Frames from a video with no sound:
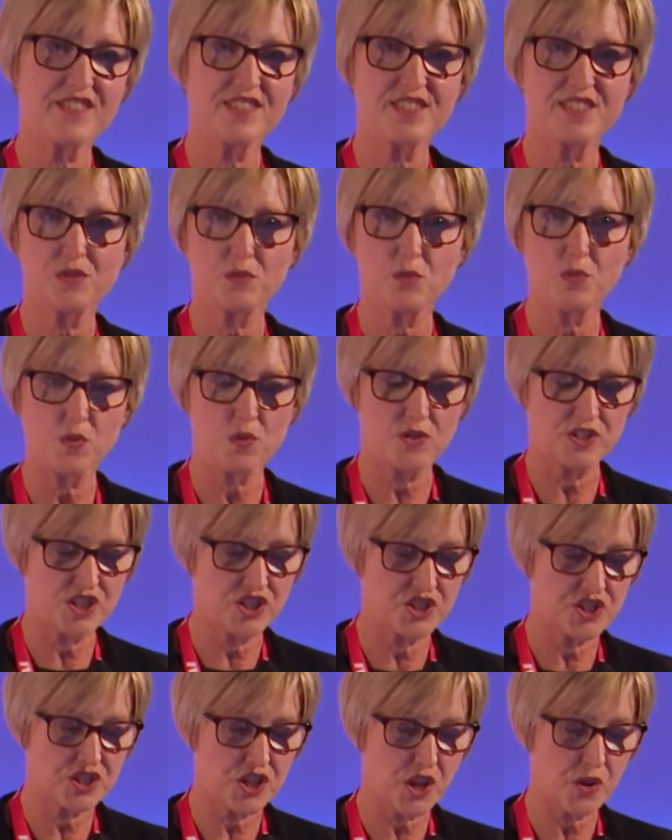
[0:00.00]
this award to
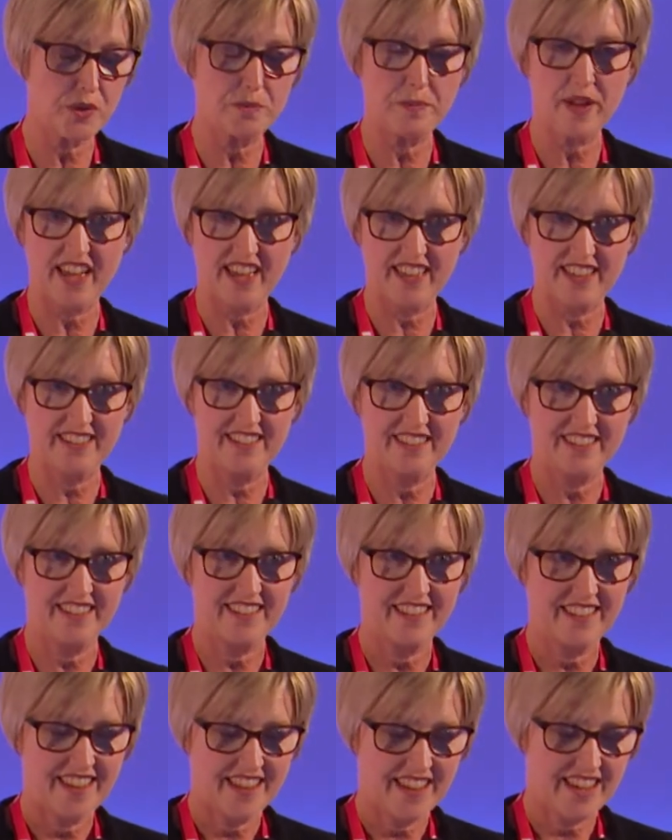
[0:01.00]
GenoaPay,
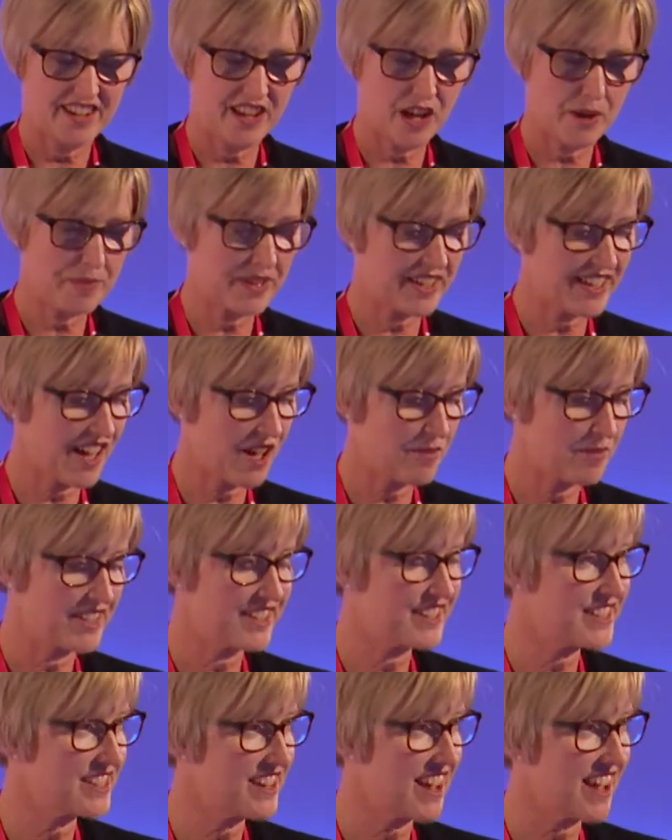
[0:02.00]
an up-and-coming
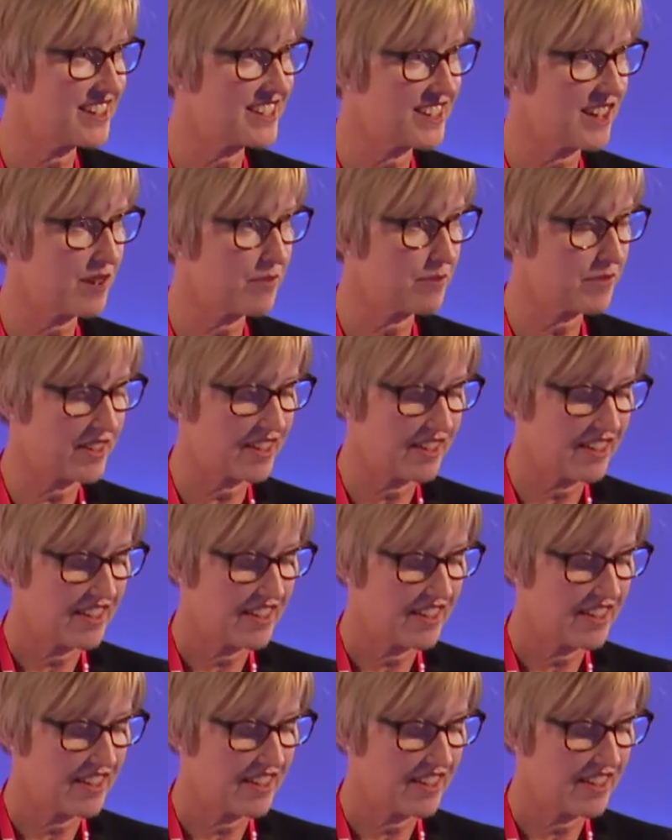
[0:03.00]
startup,